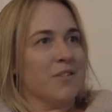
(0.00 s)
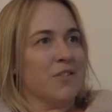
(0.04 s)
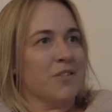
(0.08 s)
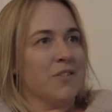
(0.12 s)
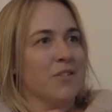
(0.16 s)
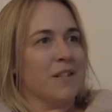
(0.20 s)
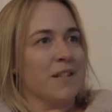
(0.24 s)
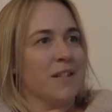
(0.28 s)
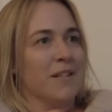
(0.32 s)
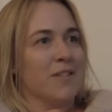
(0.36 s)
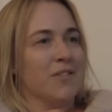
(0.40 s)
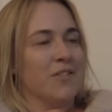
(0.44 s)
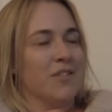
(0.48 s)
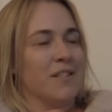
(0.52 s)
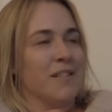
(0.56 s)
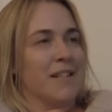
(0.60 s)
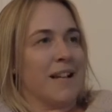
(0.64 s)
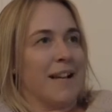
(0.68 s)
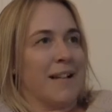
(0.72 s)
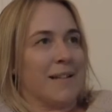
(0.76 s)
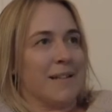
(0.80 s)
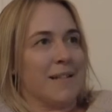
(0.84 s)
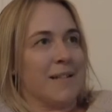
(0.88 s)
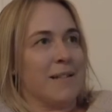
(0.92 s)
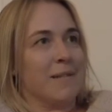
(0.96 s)
it's just
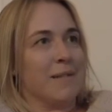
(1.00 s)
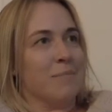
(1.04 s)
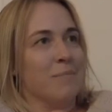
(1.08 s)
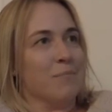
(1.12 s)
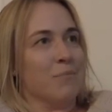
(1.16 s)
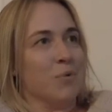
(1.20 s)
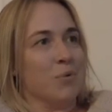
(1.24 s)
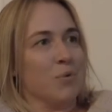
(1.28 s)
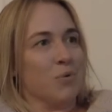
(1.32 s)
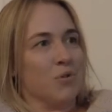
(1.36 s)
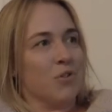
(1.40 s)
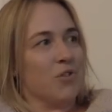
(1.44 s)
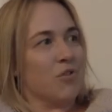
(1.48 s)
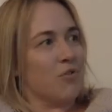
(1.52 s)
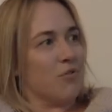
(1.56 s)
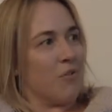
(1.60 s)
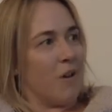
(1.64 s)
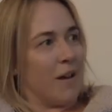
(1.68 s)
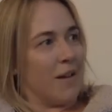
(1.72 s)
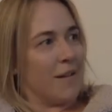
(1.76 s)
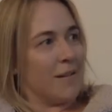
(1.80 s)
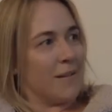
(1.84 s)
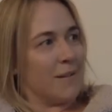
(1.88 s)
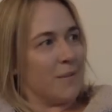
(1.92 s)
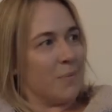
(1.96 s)
added more
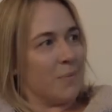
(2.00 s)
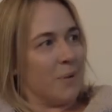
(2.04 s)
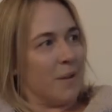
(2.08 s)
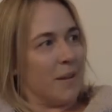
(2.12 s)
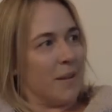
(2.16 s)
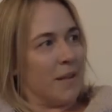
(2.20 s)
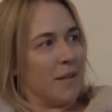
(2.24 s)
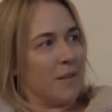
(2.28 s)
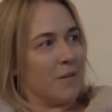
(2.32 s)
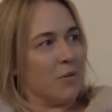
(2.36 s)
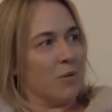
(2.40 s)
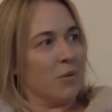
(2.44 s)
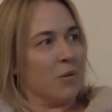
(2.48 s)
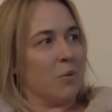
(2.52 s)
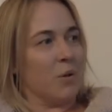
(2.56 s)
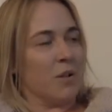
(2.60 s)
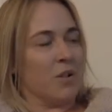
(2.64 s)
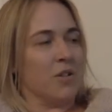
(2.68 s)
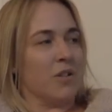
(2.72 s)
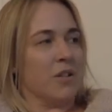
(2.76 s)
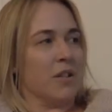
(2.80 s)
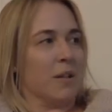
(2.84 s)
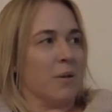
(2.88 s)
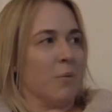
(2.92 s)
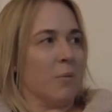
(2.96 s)
stress when they're sort of
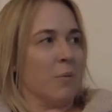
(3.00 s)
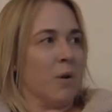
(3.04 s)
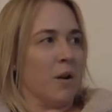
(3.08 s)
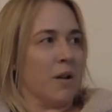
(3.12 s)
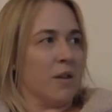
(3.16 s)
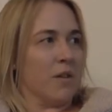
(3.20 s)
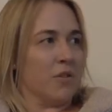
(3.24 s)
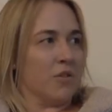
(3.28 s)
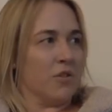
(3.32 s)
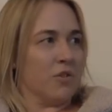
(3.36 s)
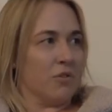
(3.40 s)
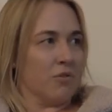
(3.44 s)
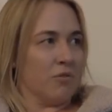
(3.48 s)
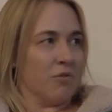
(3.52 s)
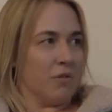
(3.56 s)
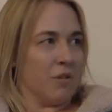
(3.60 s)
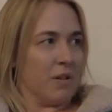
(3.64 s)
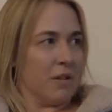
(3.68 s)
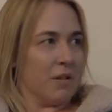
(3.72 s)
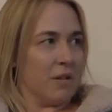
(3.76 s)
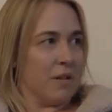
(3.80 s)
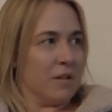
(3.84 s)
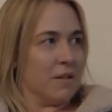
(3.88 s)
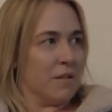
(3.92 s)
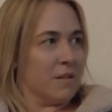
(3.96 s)
questioning why the children
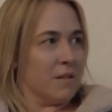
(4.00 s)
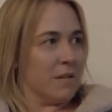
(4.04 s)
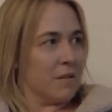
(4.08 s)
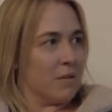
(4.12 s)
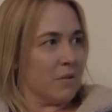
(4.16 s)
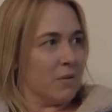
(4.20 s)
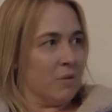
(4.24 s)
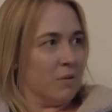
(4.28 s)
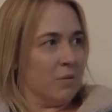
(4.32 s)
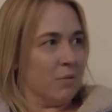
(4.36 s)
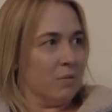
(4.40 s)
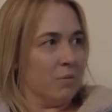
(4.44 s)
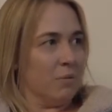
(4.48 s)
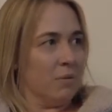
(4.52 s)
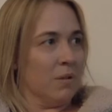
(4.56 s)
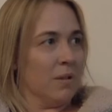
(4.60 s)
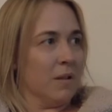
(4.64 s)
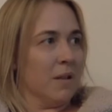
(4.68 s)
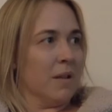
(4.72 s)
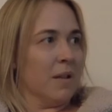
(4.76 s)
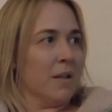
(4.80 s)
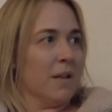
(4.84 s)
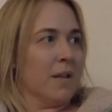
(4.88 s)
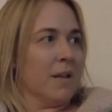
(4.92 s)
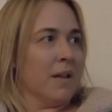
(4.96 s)
aren't in school.
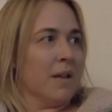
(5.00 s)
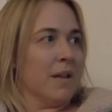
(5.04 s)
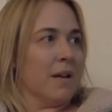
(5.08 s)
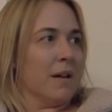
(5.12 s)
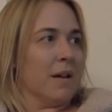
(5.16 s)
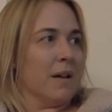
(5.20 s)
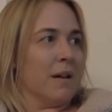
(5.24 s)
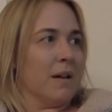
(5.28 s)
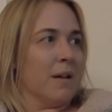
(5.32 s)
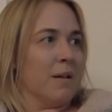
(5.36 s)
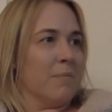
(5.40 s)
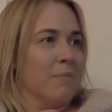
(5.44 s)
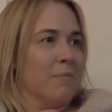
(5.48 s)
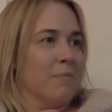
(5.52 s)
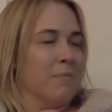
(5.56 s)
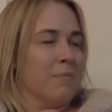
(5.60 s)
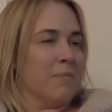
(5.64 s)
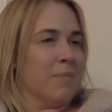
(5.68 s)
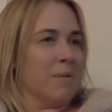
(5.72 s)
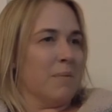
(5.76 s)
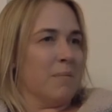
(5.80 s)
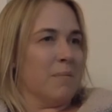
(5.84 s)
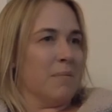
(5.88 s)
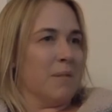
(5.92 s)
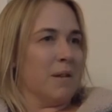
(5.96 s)

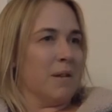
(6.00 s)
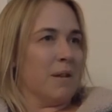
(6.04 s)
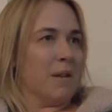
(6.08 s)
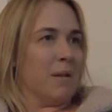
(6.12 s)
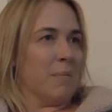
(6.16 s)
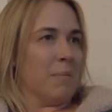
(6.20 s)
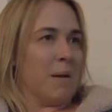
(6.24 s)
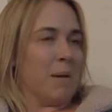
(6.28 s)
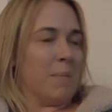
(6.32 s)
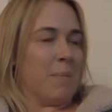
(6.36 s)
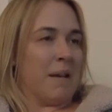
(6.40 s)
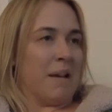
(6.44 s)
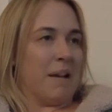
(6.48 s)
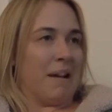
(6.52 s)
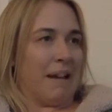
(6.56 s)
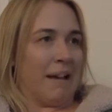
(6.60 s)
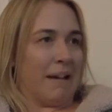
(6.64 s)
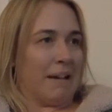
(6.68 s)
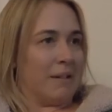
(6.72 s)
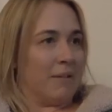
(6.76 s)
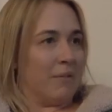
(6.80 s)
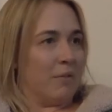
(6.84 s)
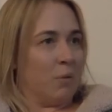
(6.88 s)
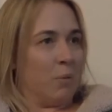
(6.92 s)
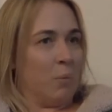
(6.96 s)
It may be a
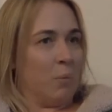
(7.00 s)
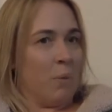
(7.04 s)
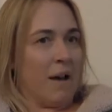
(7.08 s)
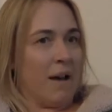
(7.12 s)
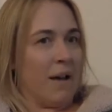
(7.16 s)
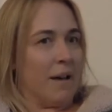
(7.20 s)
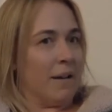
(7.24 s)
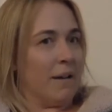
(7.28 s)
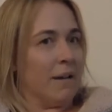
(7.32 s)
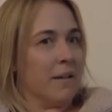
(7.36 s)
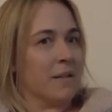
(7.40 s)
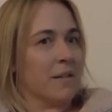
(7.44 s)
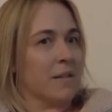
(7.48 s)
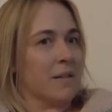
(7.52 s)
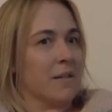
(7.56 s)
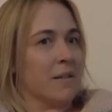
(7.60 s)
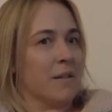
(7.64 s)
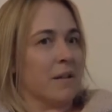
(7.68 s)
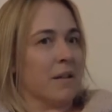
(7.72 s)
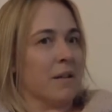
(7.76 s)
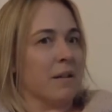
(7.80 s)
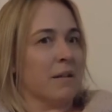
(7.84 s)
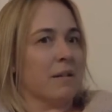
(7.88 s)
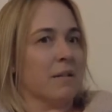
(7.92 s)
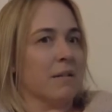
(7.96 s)
lack of awareness
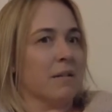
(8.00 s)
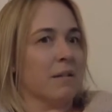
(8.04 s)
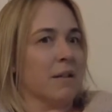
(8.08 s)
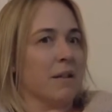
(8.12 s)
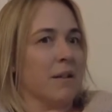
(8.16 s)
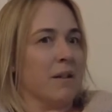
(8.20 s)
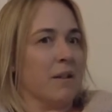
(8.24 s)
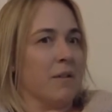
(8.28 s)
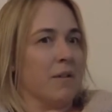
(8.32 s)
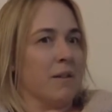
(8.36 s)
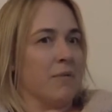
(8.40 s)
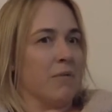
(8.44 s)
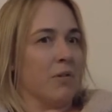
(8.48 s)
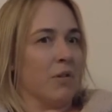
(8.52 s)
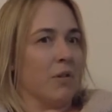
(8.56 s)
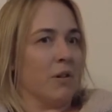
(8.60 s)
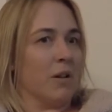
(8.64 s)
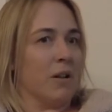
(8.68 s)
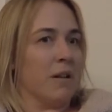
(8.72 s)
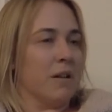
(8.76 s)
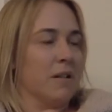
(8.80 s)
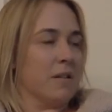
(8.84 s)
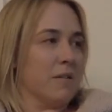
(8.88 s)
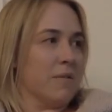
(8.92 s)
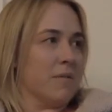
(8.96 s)
that, you know, they've not
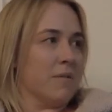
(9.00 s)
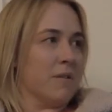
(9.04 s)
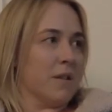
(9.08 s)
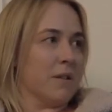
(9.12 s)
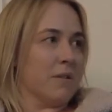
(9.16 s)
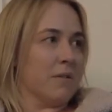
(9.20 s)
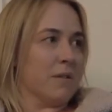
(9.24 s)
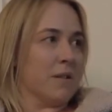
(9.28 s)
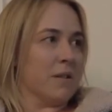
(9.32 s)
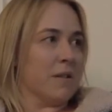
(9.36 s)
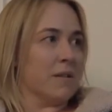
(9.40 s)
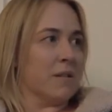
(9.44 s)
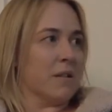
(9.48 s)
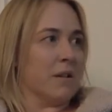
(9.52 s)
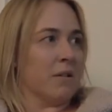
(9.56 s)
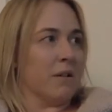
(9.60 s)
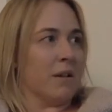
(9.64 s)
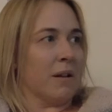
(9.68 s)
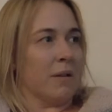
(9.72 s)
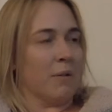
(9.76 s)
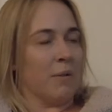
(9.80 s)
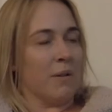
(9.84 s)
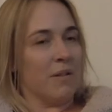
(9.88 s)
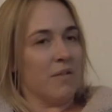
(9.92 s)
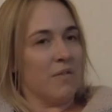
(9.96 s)
heard of the illness, don't
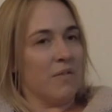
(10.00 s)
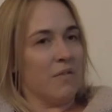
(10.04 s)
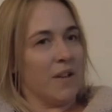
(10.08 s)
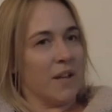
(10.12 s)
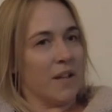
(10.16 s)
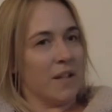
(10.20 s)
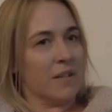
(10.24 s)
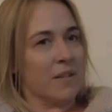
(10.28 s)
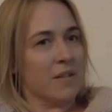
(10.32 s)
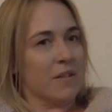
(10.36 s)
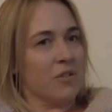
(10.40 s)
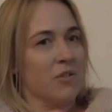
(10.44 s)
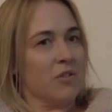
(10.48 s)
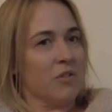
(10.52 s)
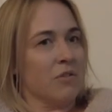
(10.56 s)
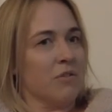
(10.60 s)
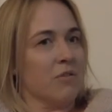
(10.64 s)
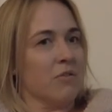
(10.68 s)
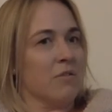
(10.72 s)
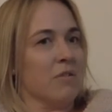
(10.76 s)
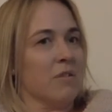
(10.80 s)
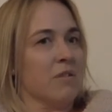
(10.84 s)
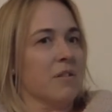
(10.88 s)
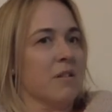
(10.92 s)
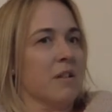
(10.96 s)
know how it affects the
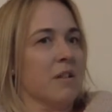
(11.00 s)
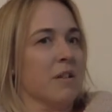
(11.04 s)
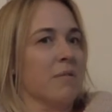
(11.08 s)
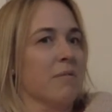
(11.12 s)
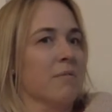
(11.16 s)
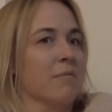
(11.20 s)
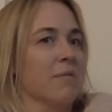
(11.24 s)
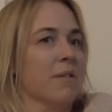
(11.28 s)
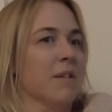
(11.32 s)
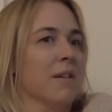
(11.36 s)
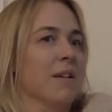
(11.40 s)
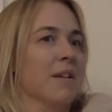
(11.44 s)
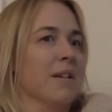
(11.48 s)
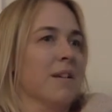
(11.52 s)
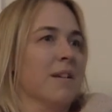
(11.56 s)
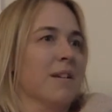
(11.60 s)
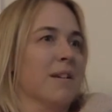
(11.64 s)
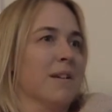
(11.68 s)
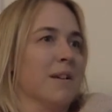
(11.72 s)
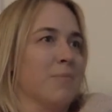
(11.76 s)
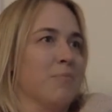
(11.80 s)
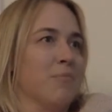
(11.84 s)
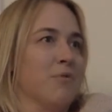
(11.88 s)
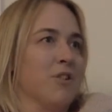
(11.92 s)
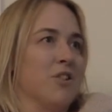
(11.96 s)
children, don't
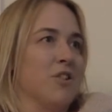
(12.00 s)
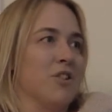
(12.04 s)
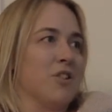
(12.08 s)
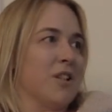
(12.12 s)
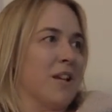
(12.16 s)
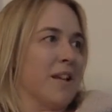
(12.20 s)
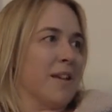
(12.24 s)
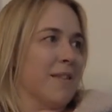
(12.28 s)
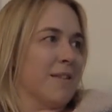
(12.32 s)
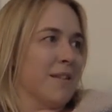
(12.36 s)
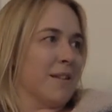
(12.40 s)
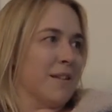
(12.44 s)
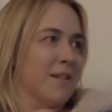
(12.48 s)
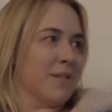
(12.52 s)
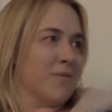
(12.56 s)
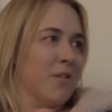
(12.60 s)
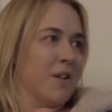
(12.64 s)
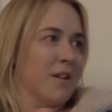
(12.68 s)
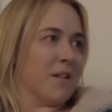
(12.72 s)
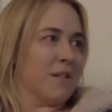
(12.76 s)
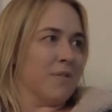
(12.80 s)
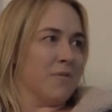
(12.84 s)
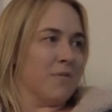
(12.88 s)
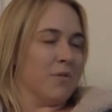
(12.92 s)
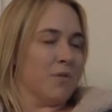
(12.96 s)
appreciate that it's very
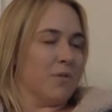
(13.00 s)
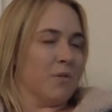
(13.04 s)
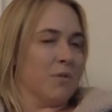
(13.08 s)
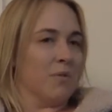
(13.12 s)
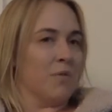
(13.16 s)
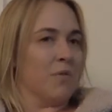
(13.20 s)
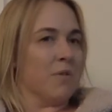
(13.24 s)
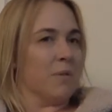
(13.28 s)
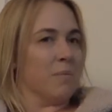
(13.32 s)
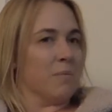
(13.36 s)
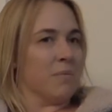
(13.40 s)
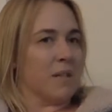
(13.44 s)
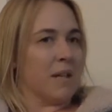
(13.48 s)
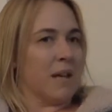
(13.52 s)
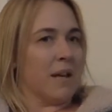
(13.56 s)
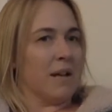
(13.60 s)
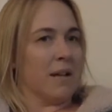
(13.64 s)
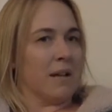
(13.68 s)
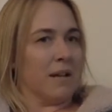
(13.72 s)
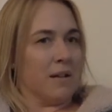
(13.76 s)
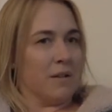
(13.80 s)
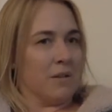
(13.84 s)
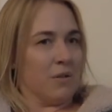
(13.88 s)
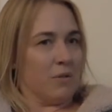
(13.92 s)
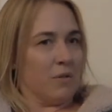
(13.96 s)
difficult for them to get in
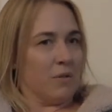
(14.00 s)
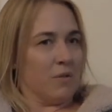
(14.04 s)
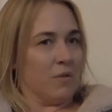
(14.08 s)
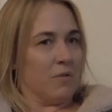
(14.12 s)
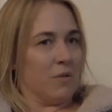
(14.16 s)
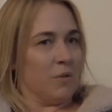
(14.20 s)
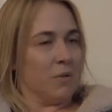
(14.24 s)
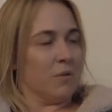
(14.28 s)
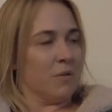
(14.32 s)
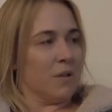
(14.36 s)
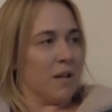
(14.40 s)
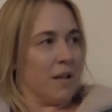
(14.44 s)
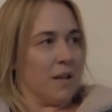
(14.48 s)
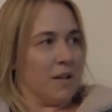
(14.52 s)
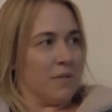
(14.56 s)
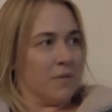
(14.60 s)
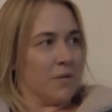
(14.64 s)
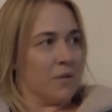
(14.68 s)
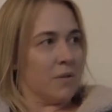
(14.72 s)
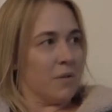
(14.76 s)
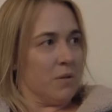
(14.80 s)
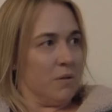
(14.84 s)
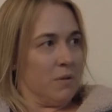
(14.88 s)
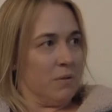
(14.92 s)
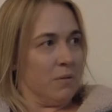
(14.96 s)
and do a full day of
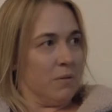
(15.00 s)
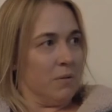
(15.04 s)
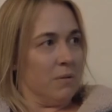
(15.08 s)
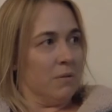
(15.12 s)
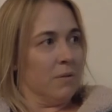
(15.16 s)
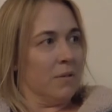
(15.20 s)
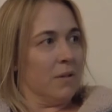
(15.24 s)
school.